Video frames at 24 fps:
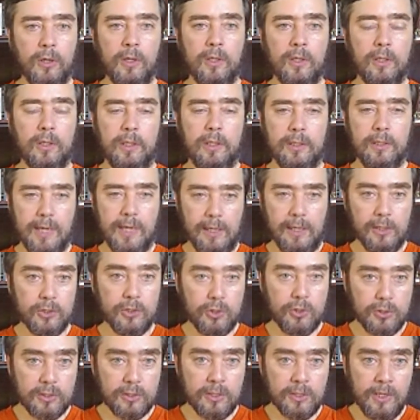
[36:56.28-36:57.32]

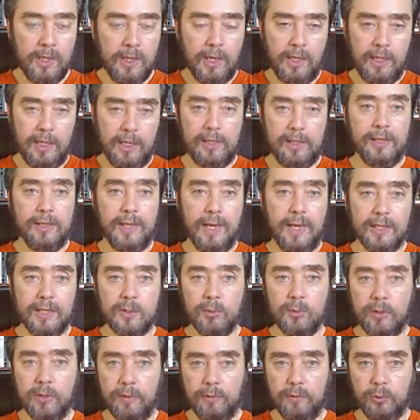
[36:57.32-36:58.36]
intelligence. And I think that's
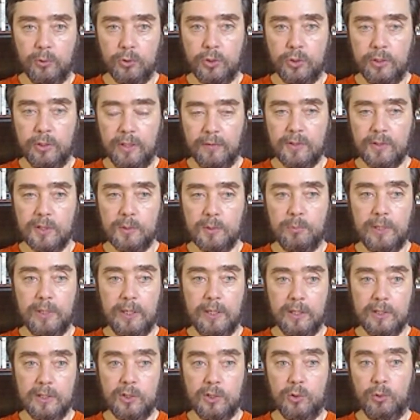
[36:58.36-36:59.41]
what evolution gives us,
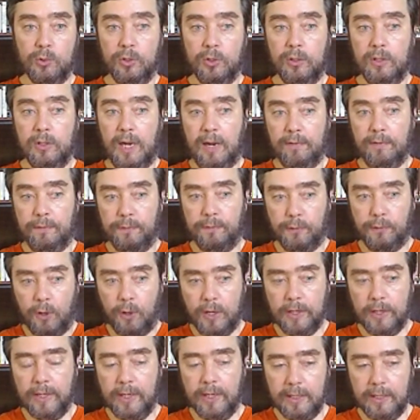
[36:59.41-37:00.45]
because you can have
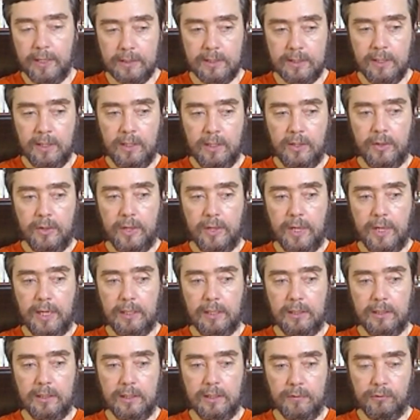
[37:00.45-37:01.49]
frog eggs
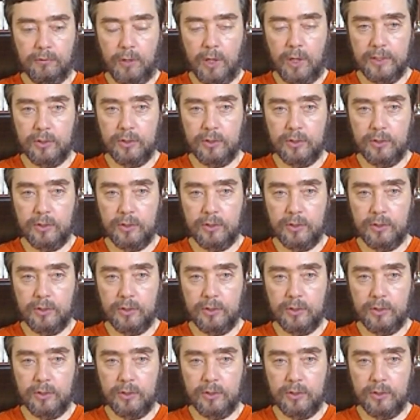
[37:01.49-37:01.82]
that give rise to